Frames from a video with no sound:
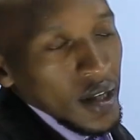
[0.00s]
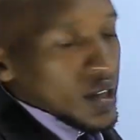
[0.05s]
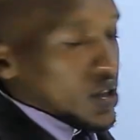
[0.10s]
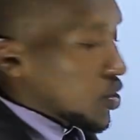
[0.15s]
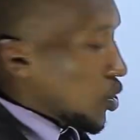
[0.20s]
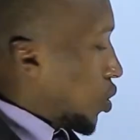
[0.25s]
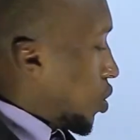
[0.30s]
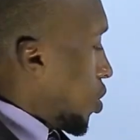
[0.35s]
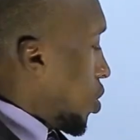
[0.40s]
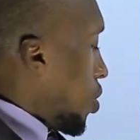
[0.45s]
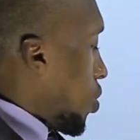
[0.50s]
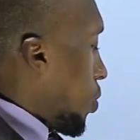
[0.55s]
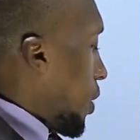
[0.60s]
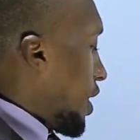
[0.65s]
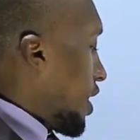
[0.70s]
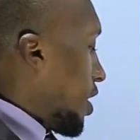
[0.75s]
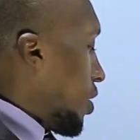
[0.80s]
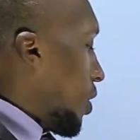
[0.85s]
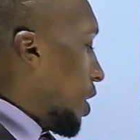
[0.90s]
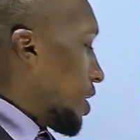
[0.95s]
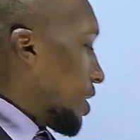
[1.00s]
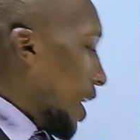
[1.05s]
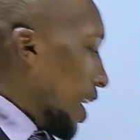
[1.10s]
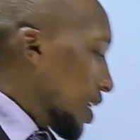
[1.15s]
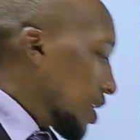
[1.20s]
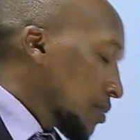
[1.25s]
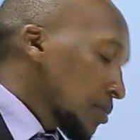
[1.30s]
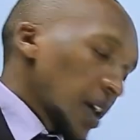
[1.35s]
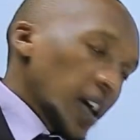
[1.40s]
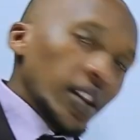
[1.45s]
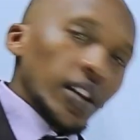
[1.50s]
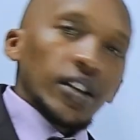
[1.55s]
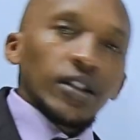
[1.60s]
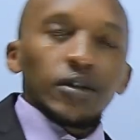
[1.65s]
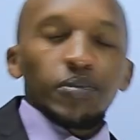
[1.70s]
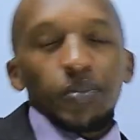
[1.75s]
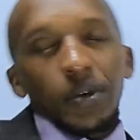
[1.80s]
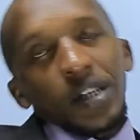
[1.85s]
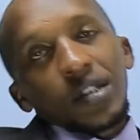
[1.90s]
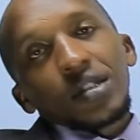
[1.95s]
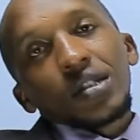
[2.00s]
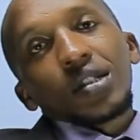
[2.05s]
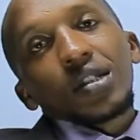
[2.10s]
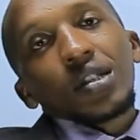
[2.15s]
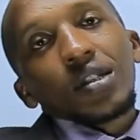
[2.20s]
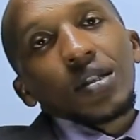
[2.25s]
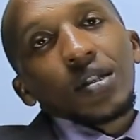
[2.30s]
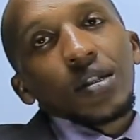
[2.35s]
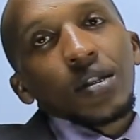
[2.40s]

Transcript: So when they were attacked by this pest,